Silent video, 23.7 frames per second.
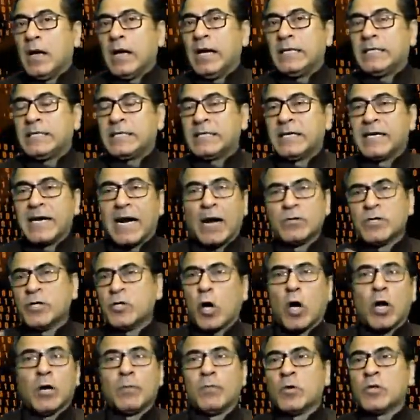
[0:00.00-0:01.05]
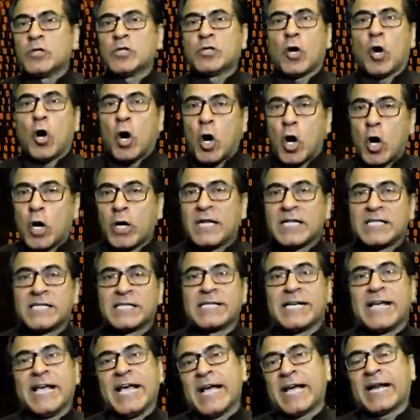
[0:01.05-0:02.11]
It grounded almost all
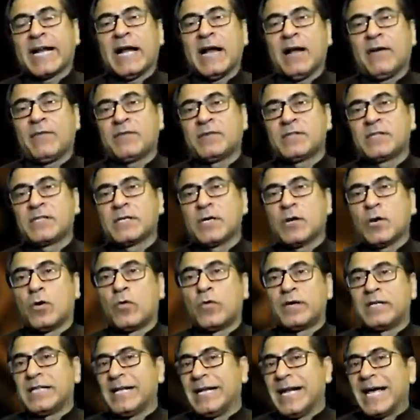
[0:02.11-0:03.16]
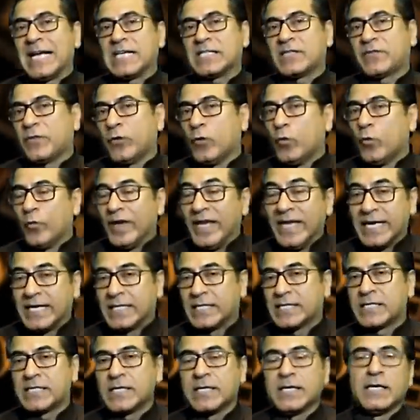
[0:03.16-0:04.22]
its aircrafts over the last few
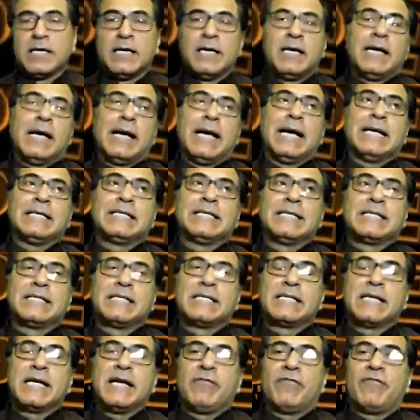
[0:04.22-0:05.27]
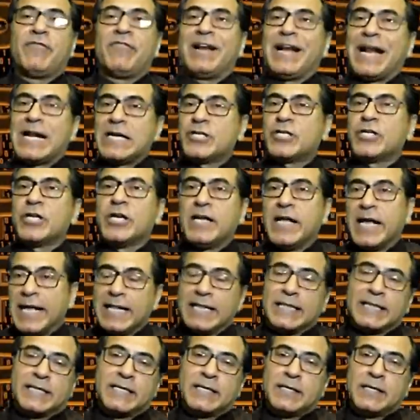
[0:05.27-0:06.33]
weeks as its financial
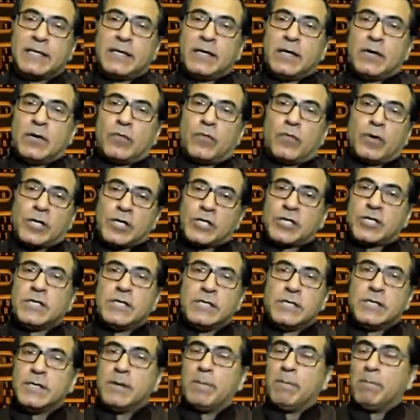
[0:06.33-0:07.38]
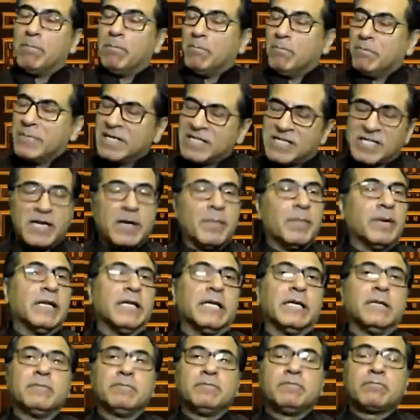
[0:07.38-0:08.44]
health worsened
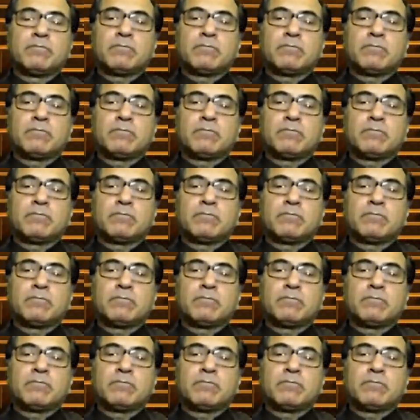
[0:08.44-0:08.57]
miserably.